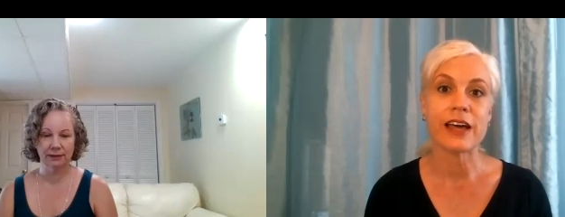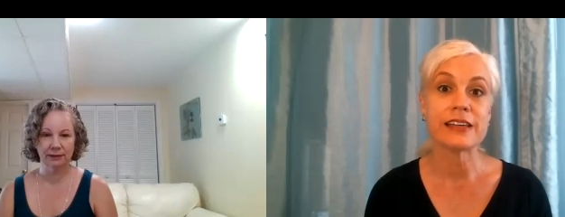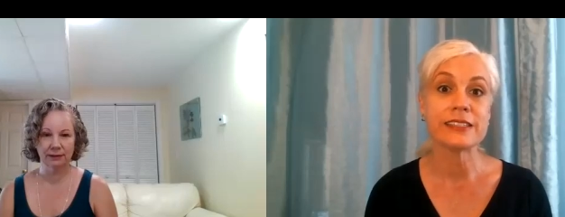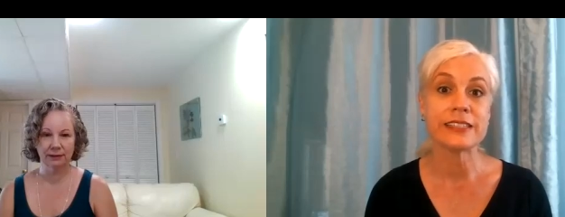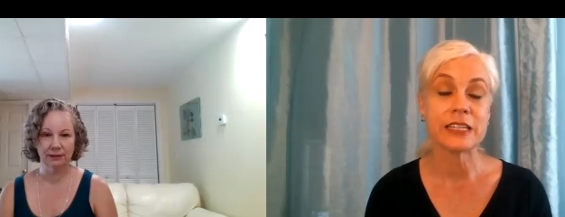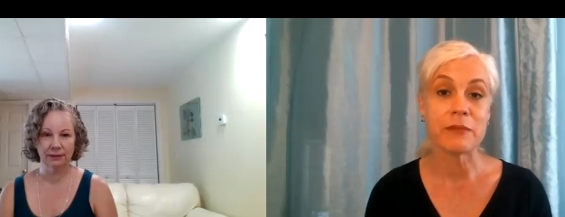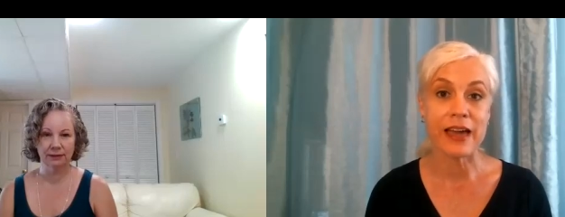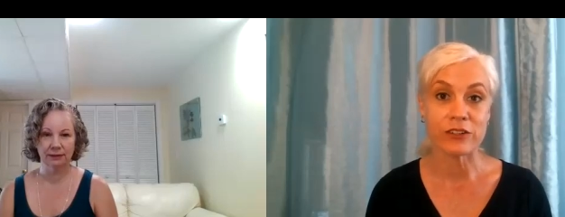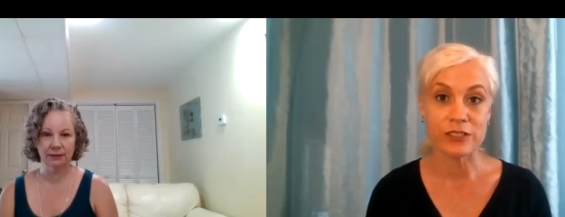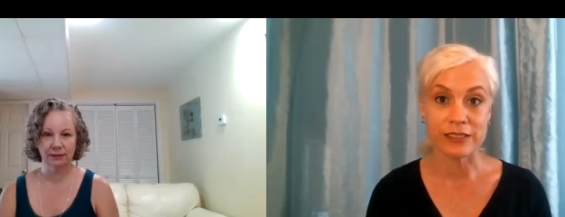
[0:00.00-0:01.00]
Speaker 1: Custody
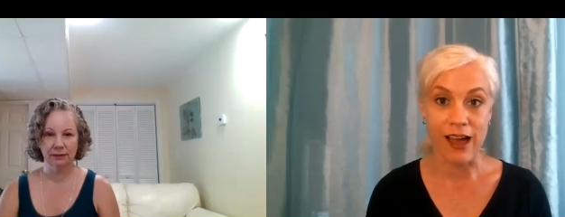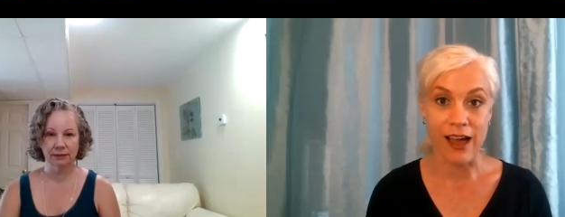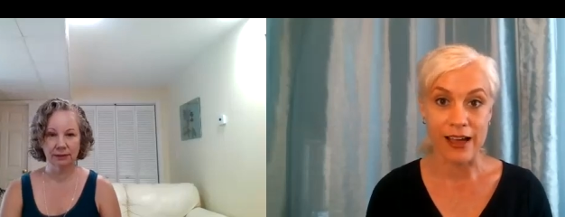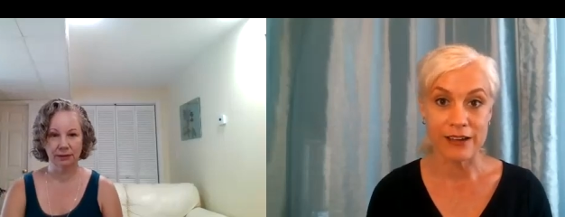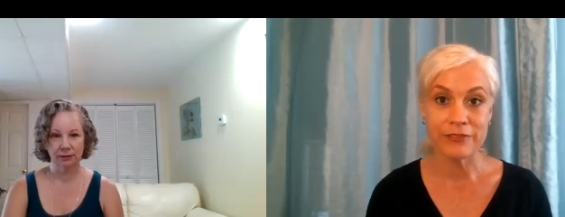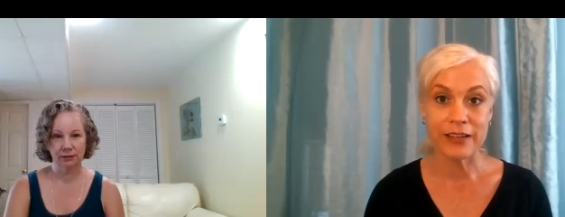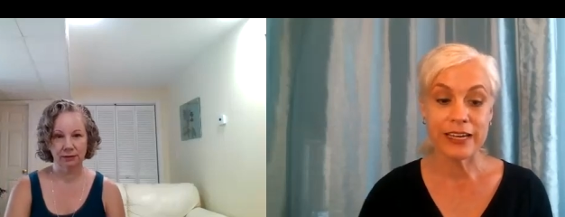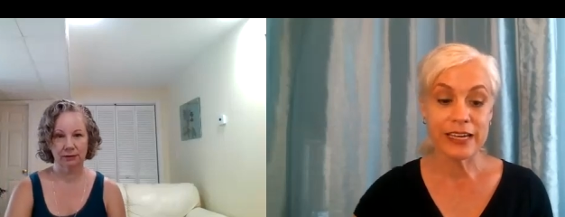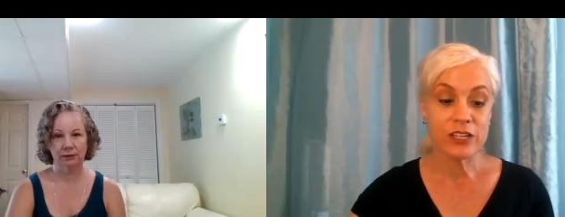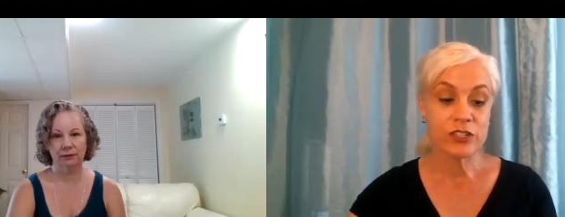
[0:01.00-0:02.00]
Matters Live.
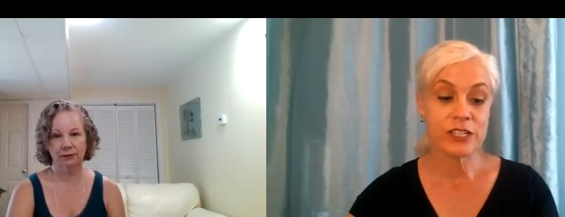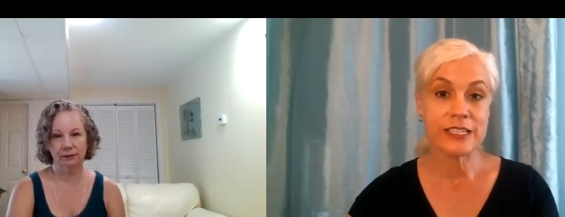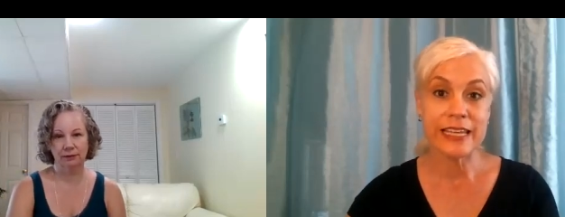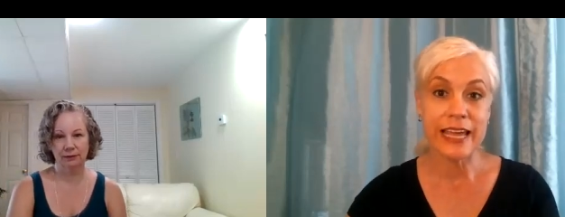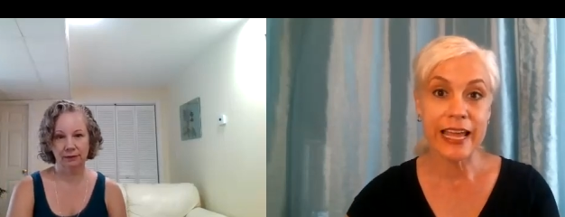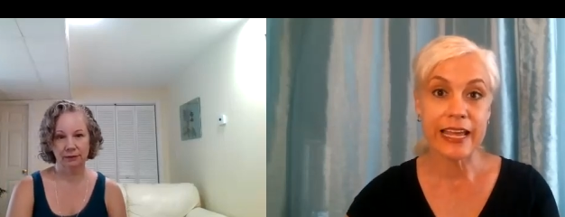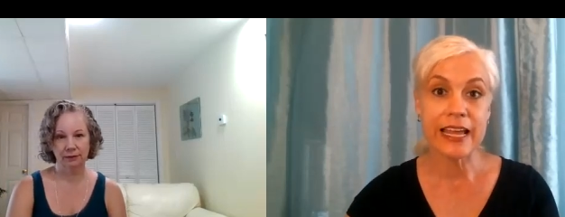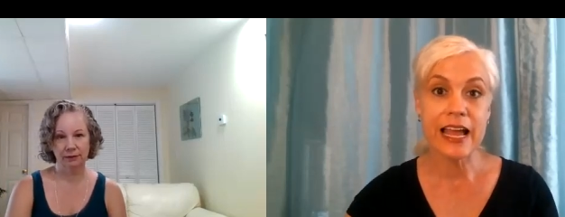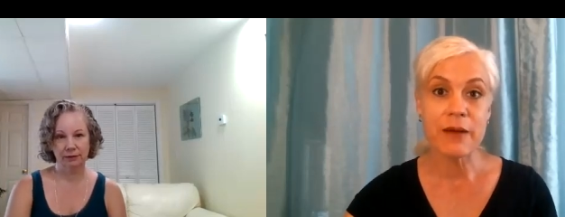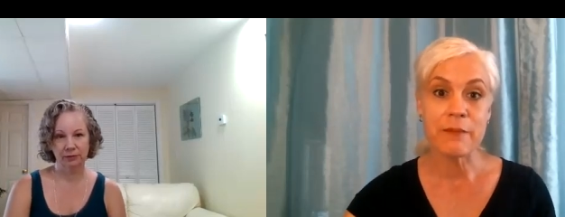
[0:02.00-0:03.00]
Today,
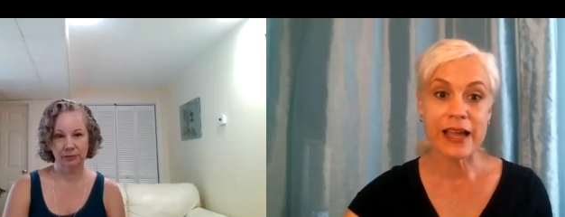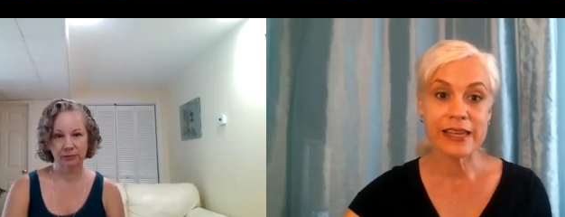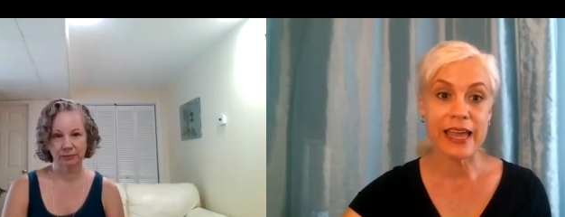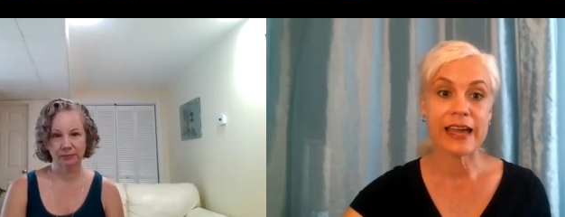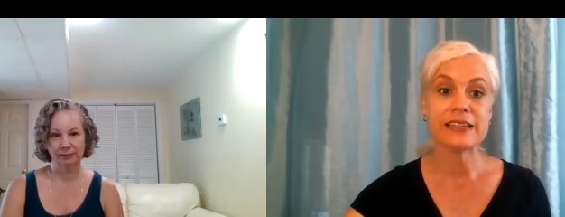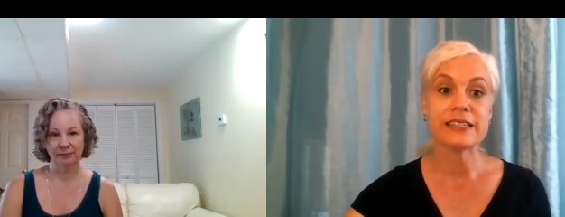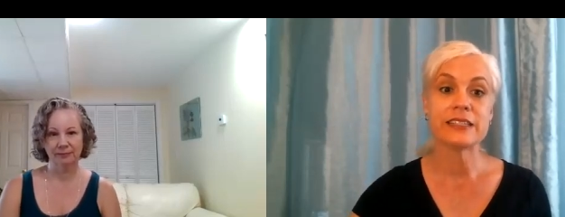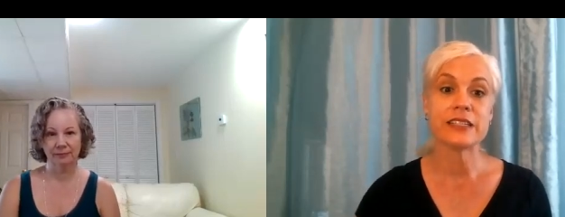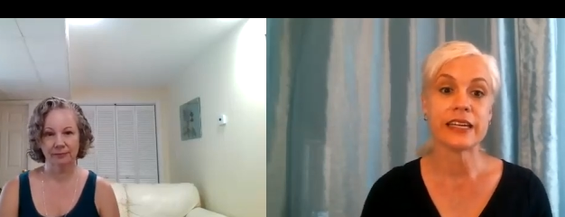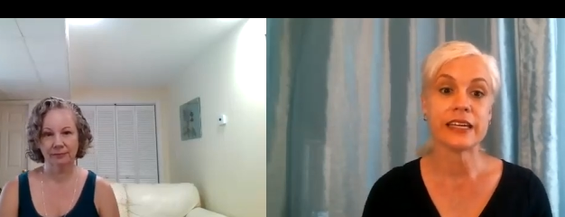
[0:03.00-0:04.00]
my
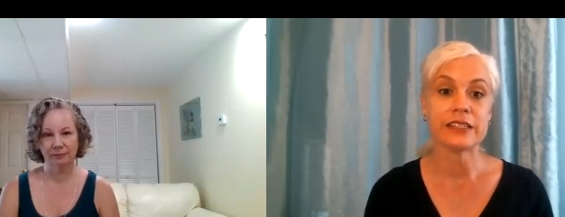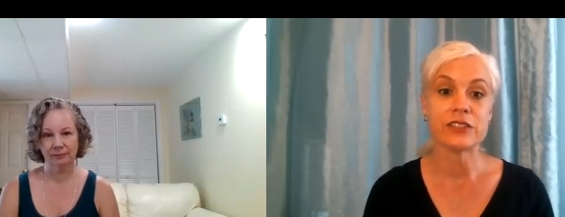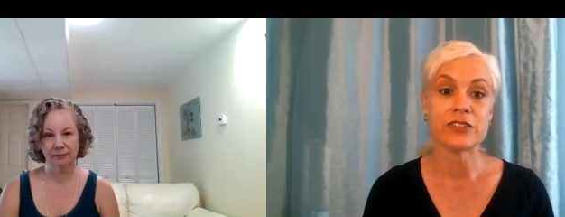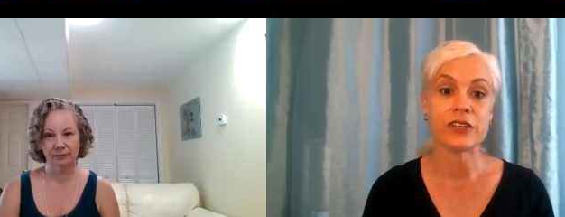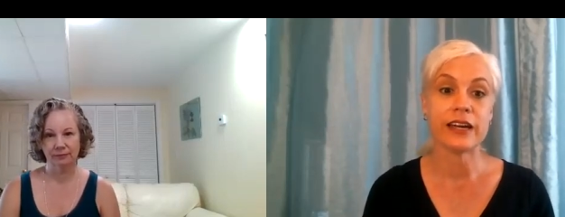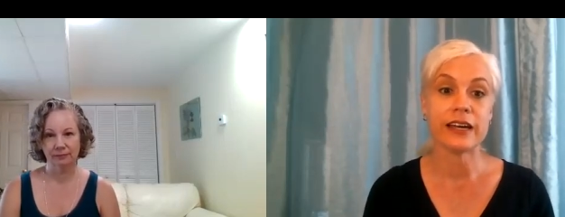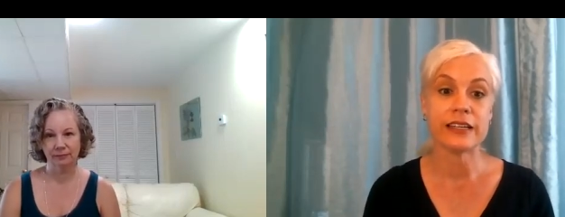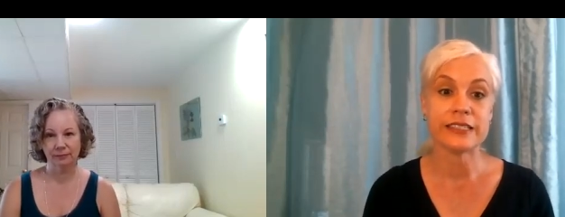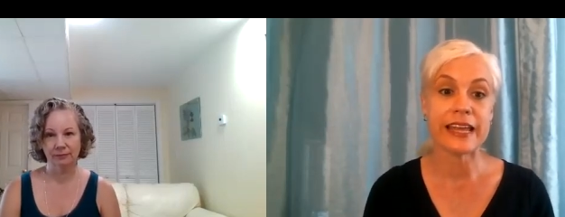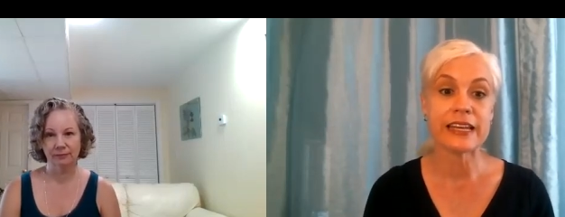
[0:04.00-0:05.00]
guest is
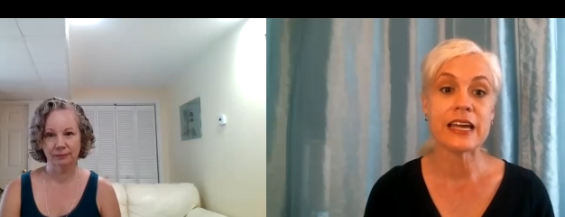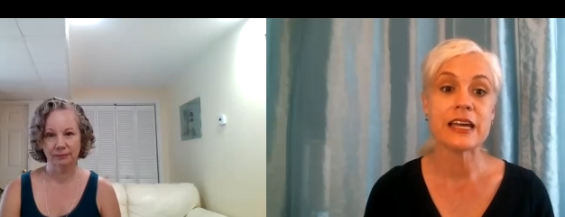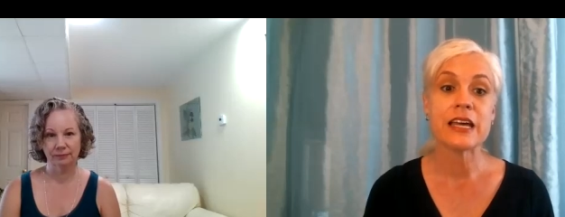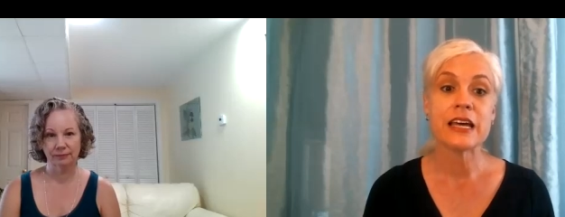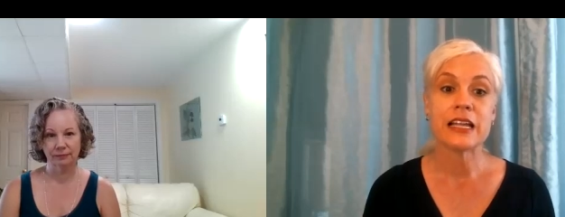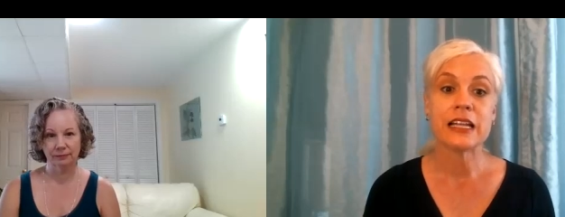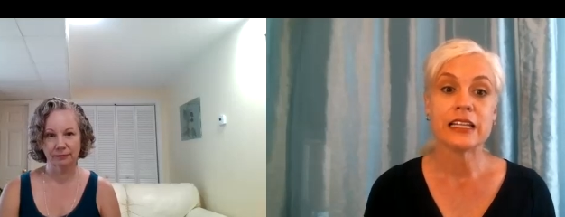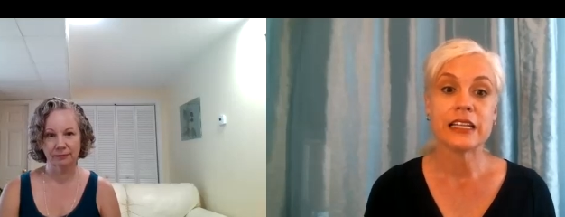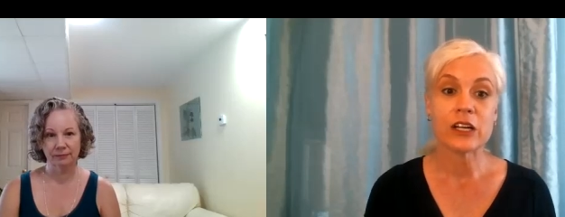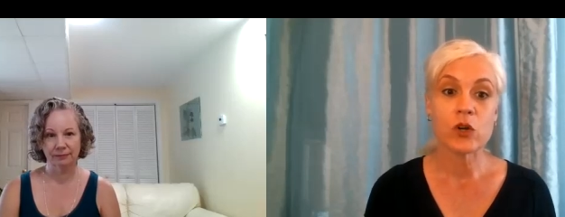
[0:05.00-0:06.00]
Dana
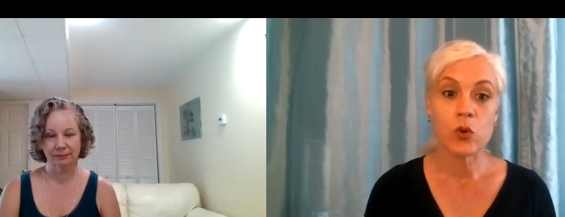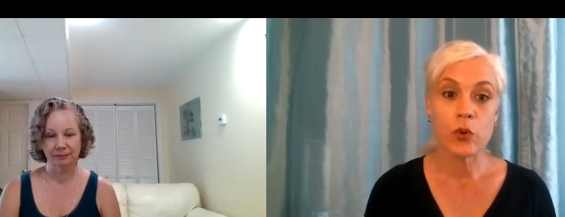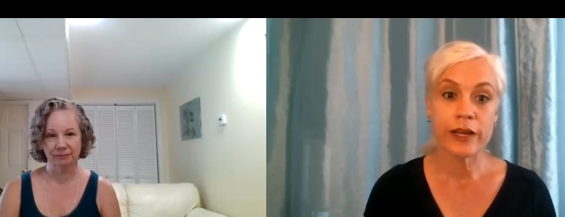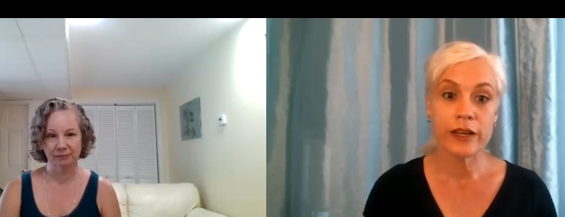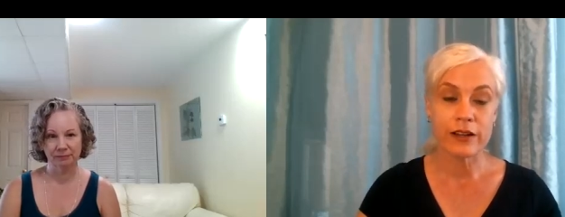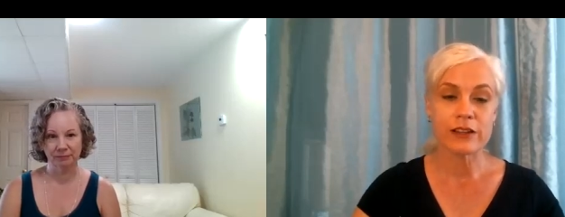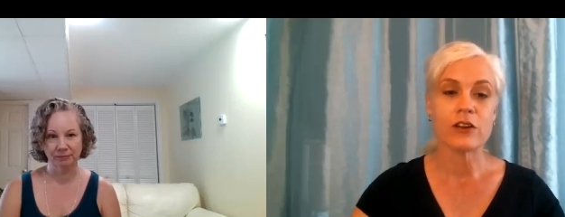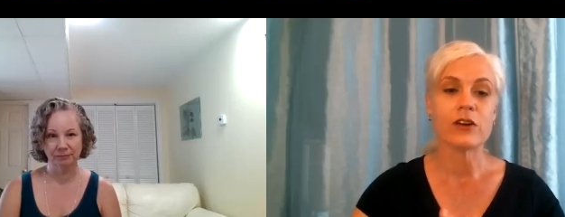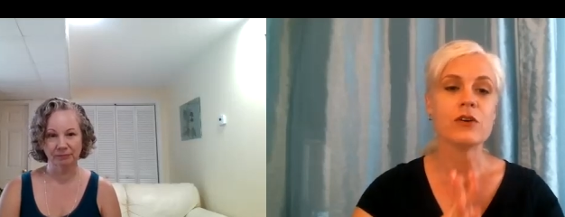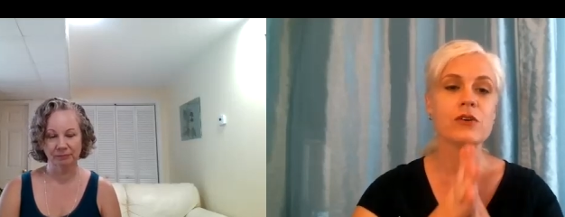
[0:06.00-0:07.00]
Laquidara.
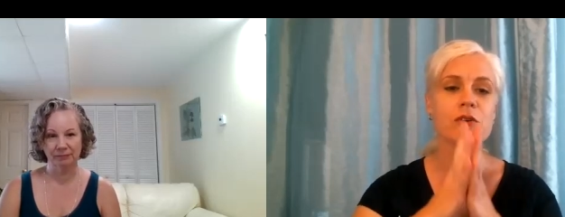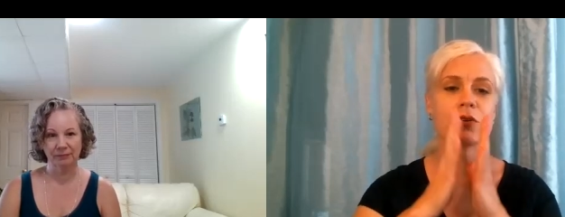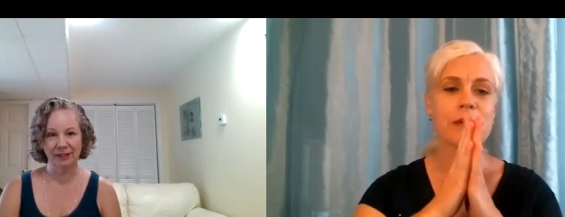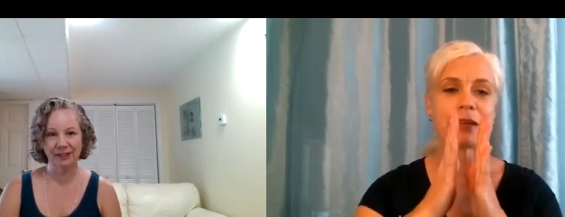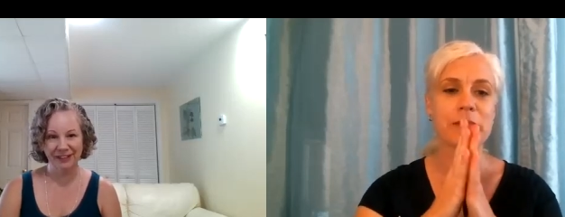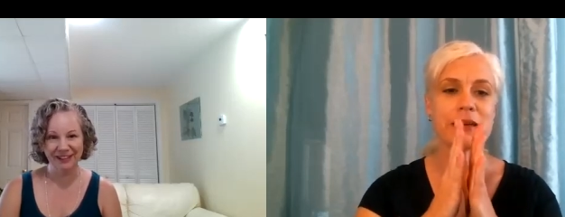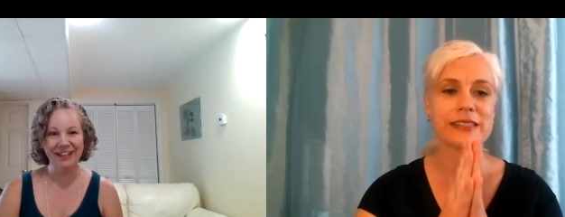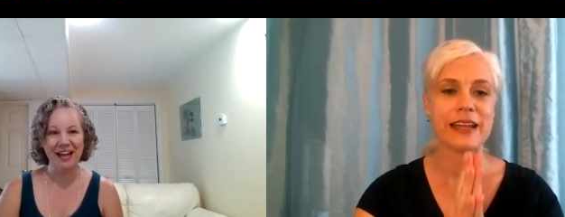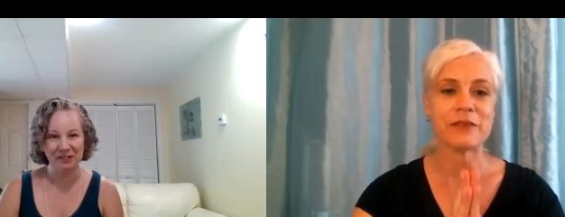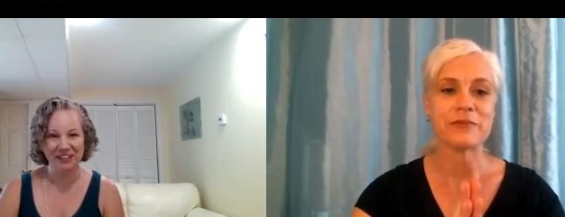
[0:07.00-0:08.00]
Oh, I'm going to mess
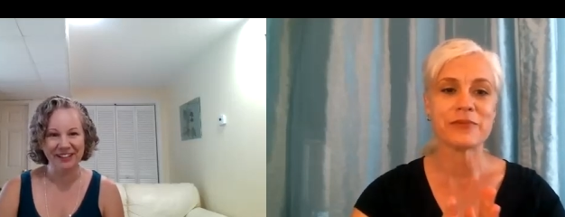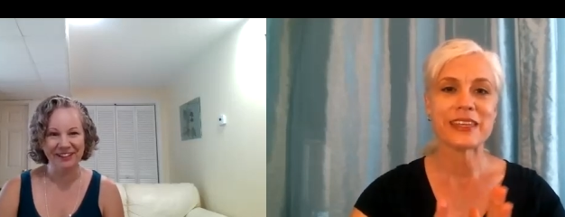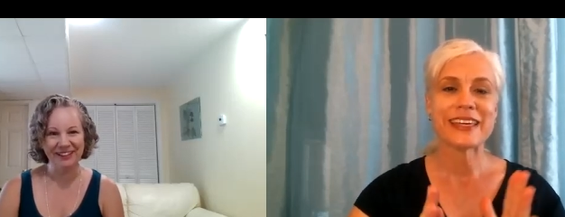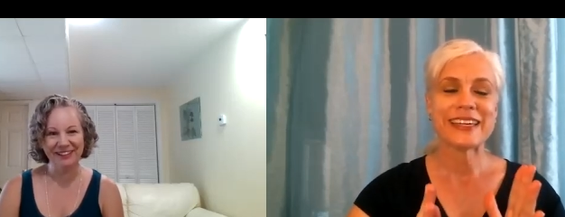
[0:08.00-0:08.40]
Laquidara.